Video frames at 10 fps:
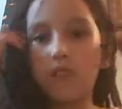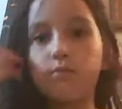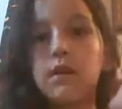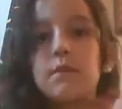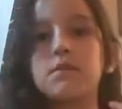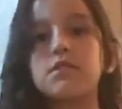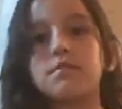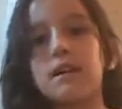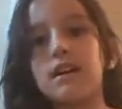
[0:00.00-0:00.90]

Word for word: Probably just be,